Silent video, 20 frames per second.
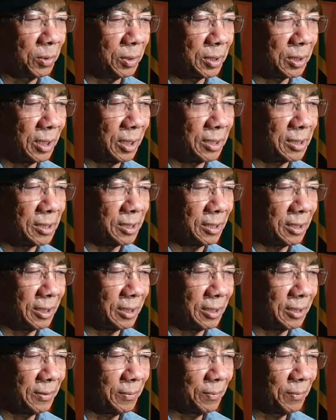who is considered
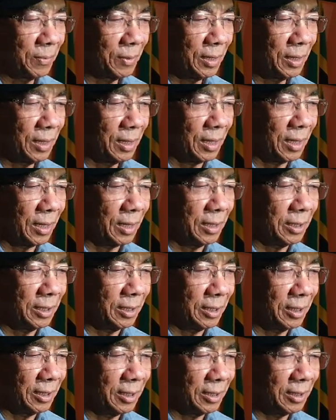a
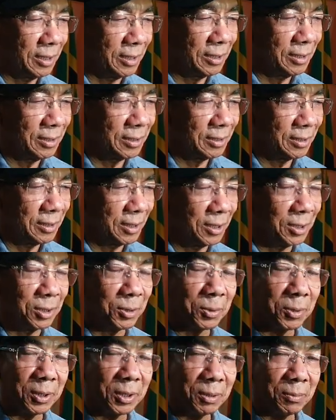leader in the
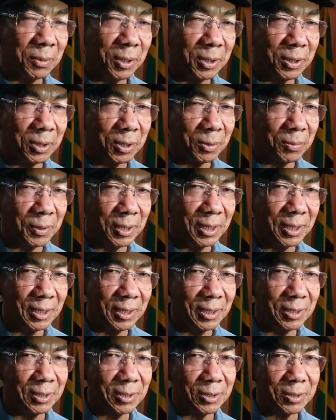underworld in Montego Bay.
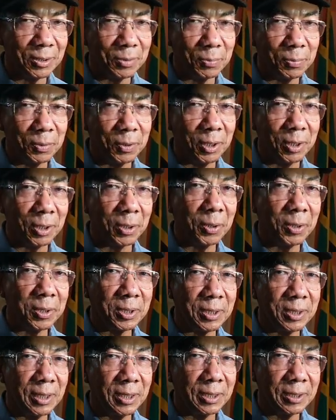It's just purely
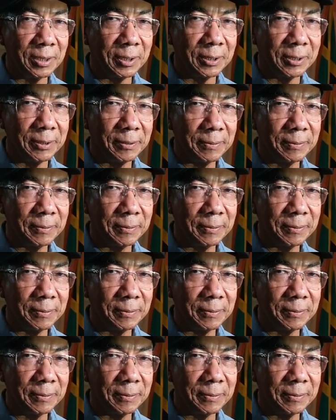coincidental.